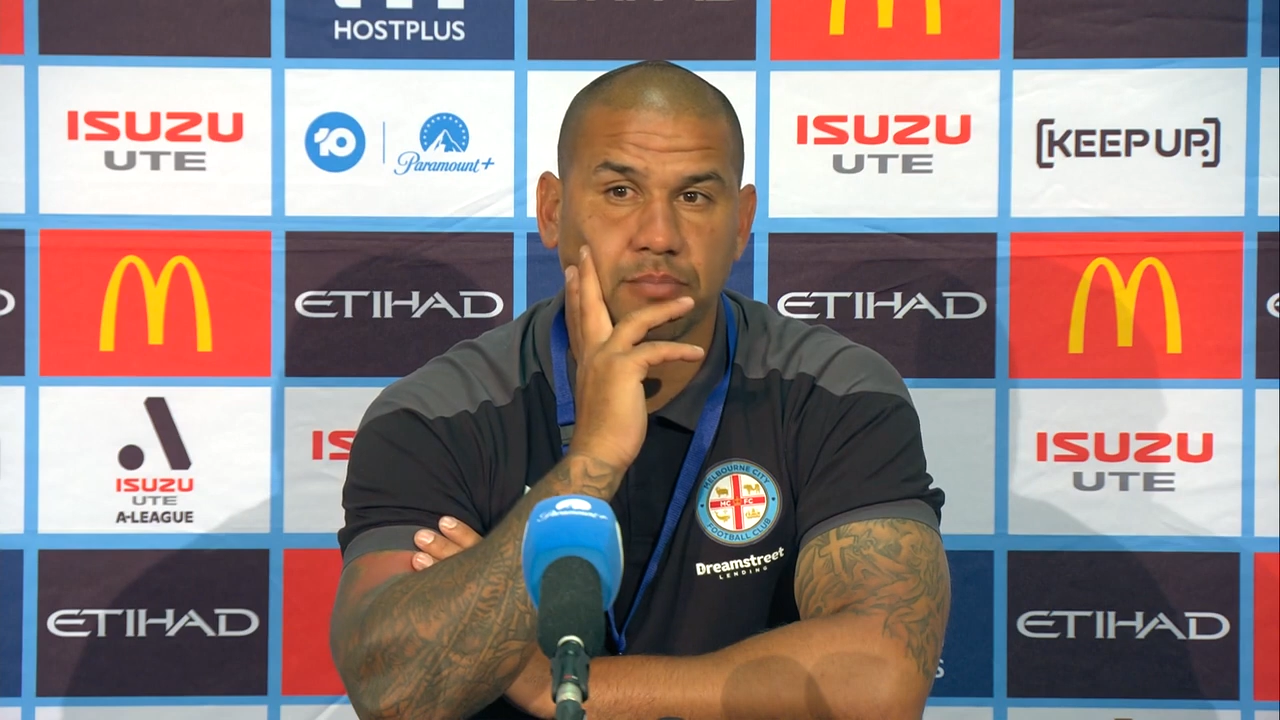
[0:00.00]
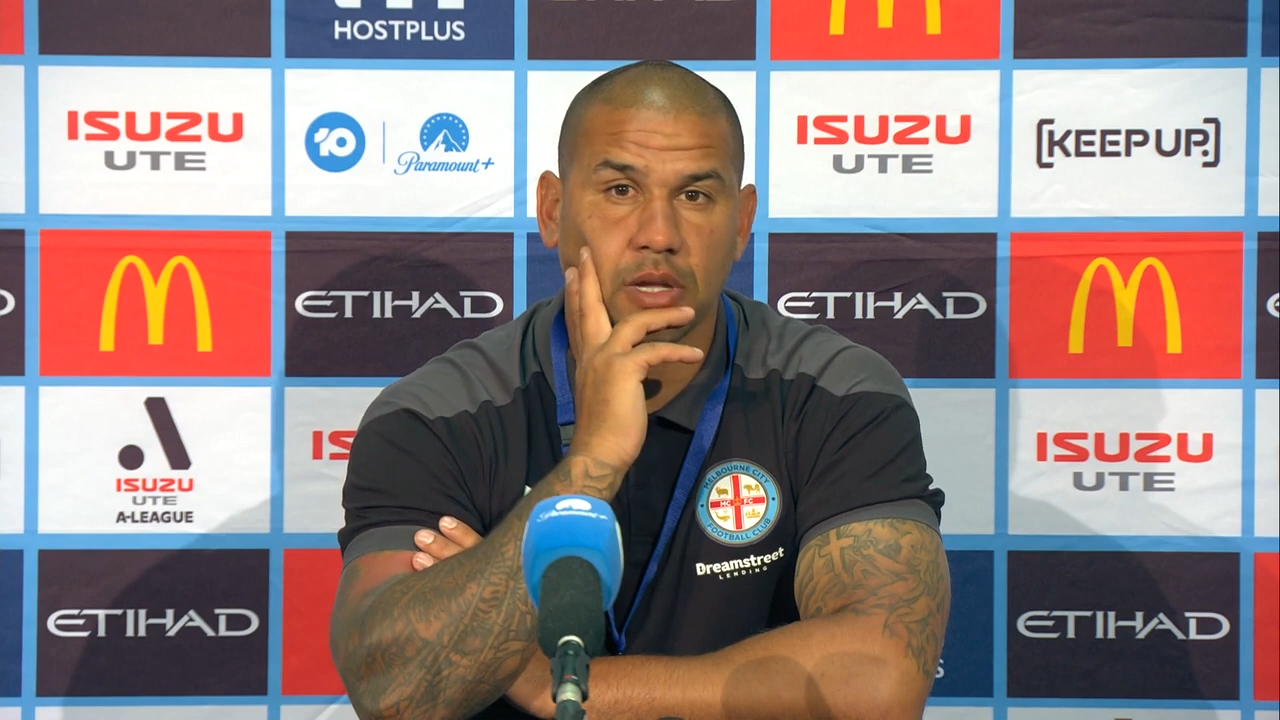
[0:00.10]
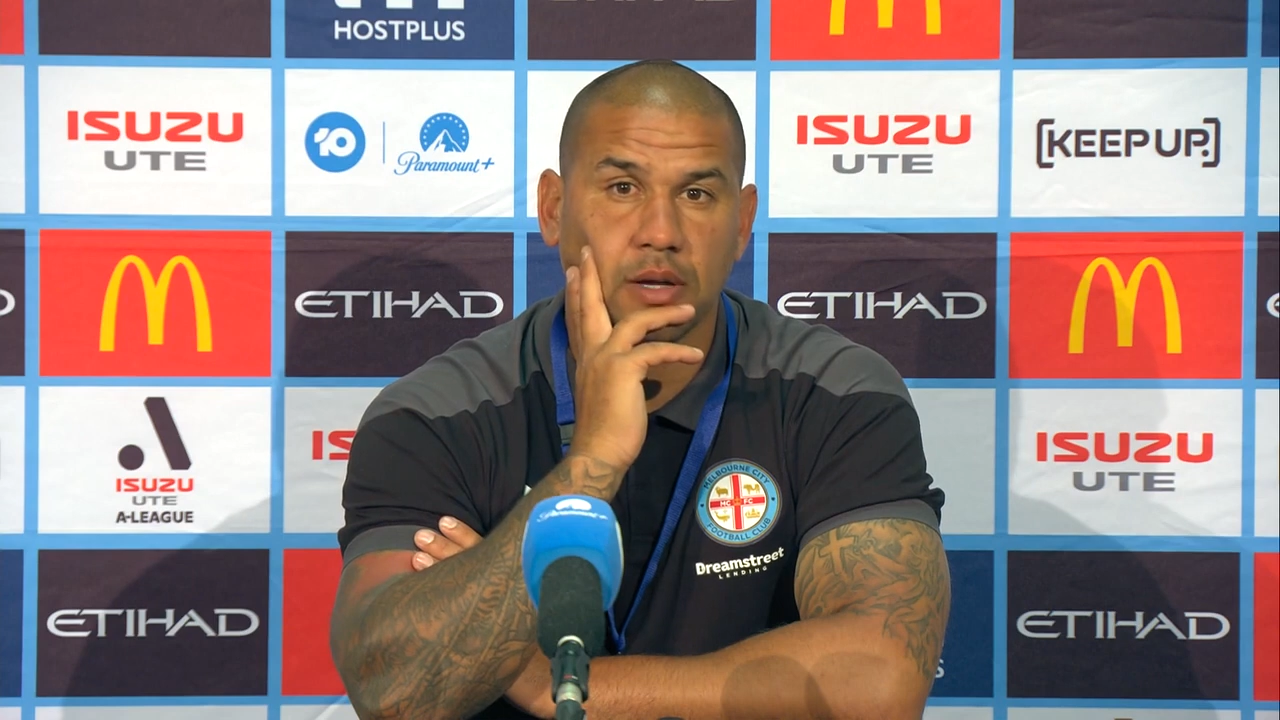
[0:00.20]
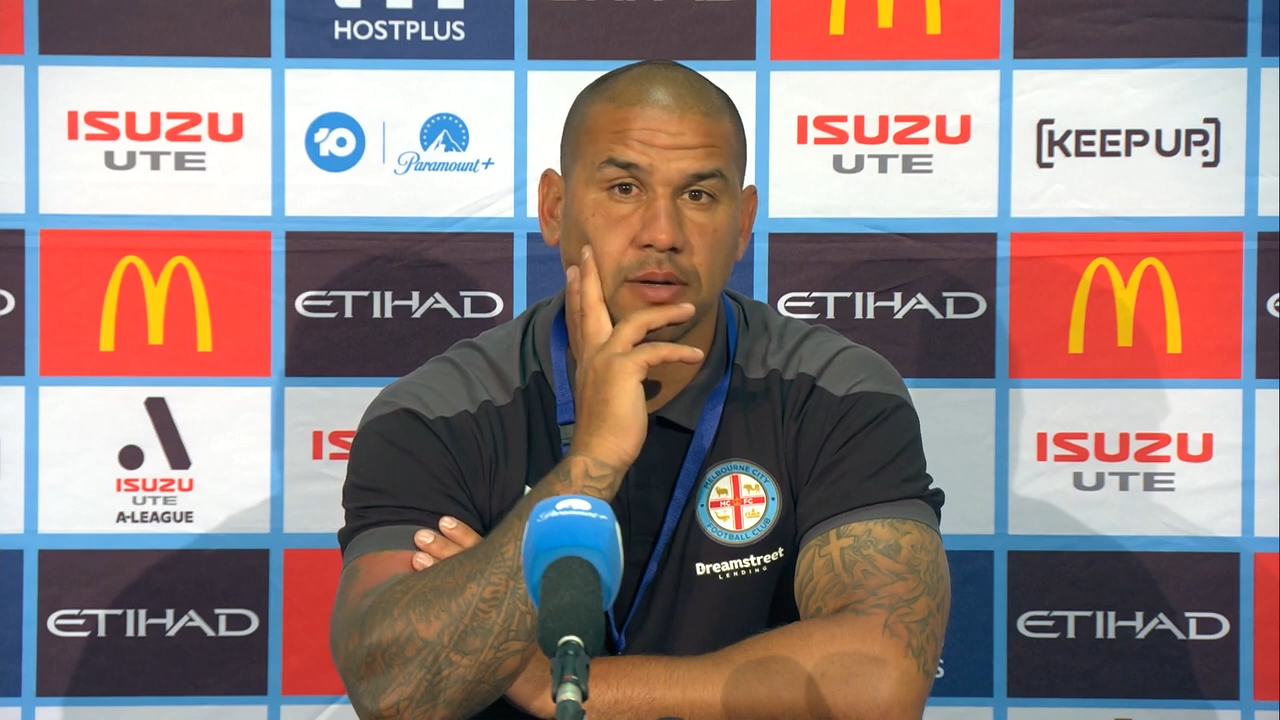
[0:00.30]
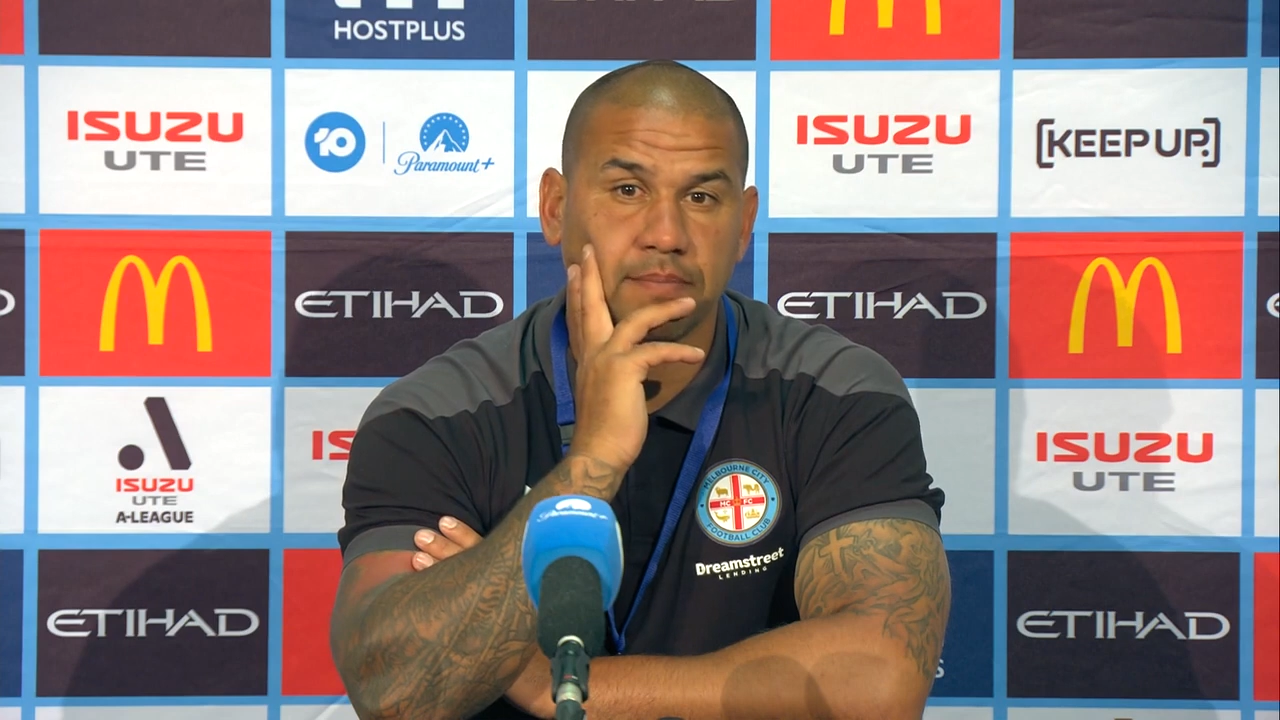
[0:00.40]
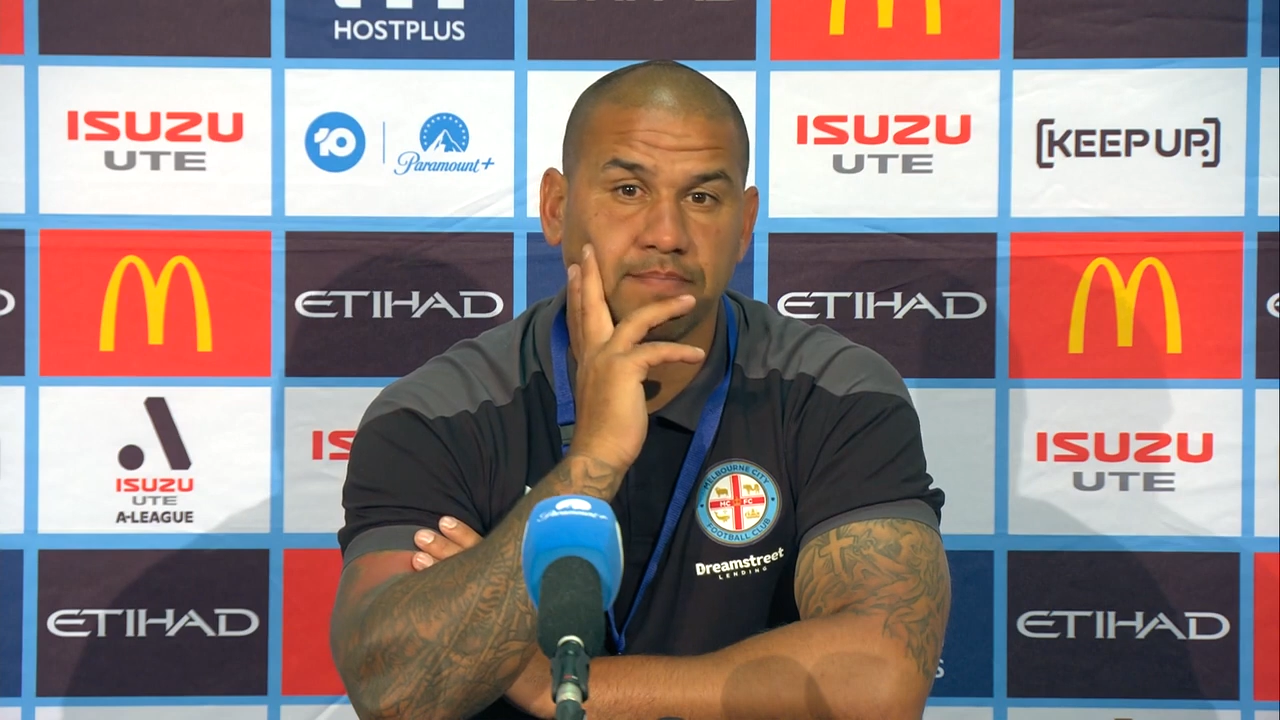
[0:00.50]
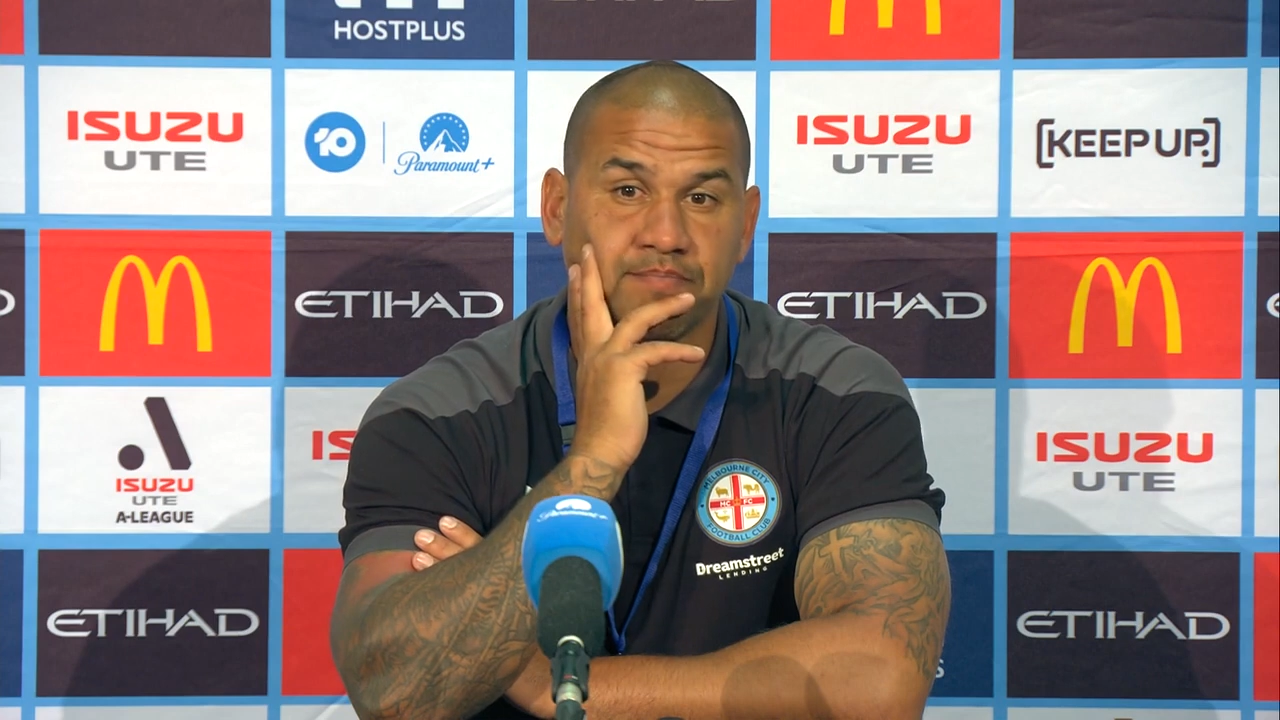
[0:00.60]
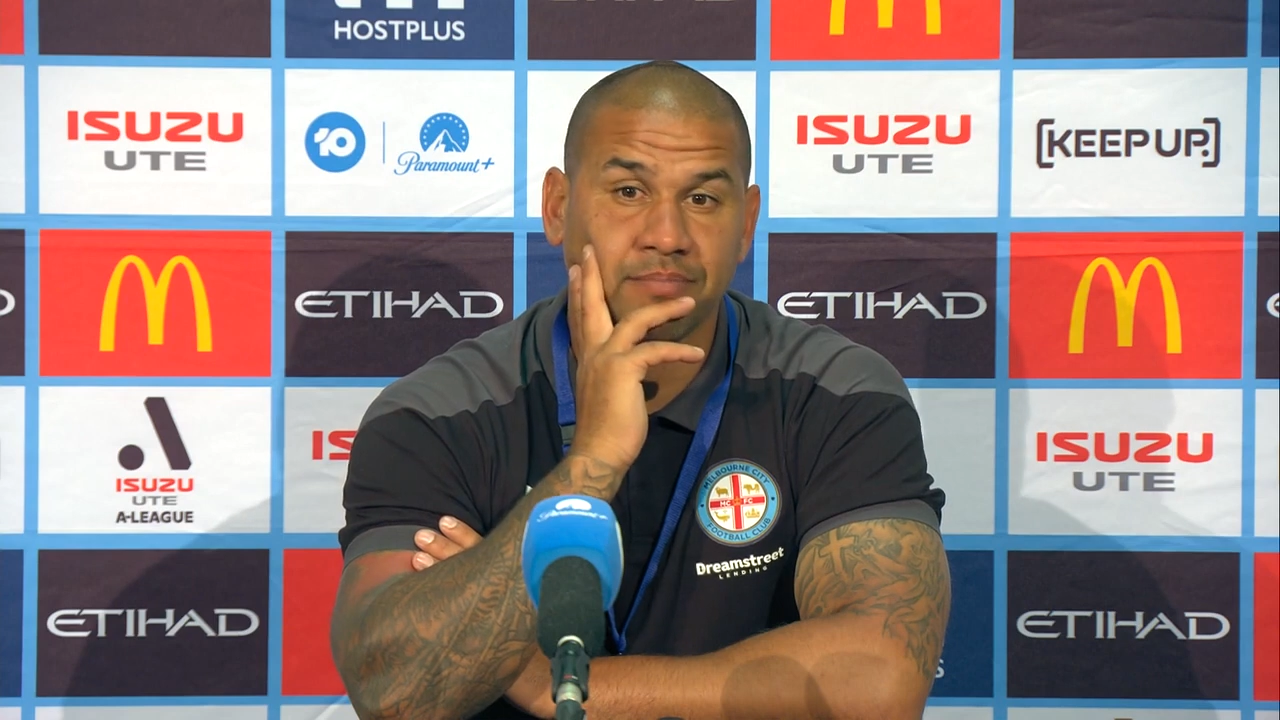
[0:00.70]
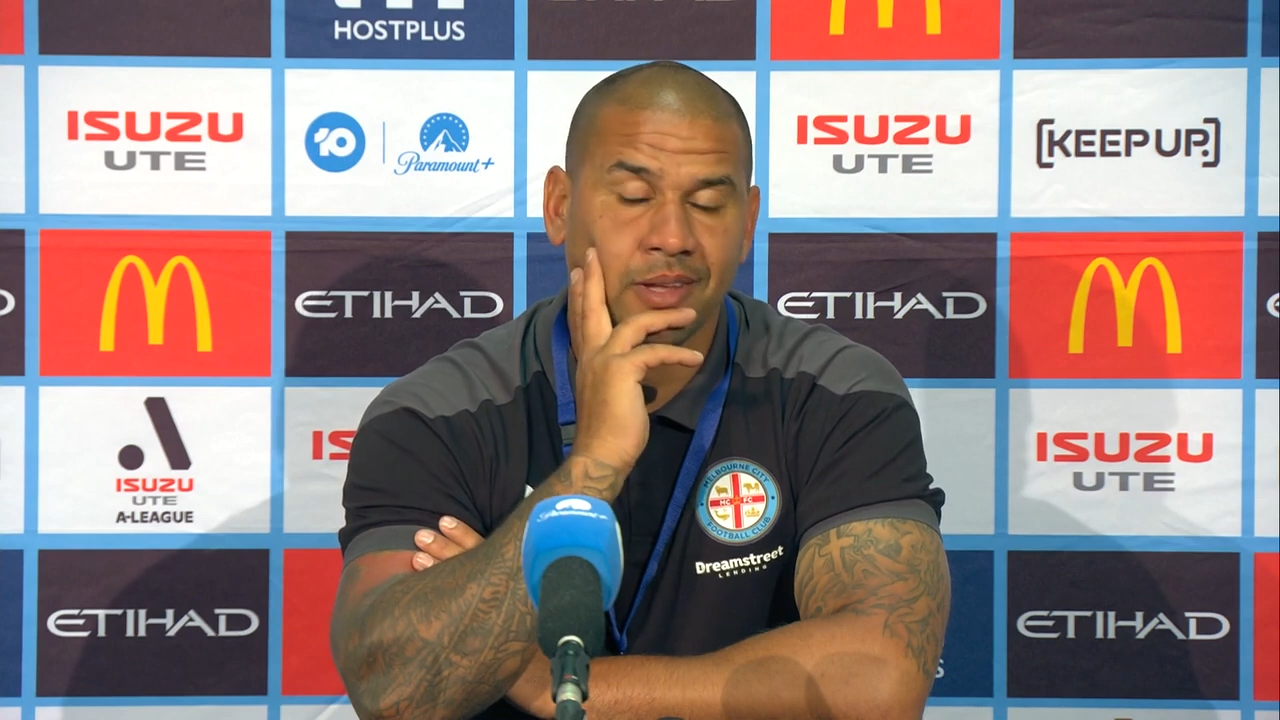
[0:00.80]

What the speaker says: that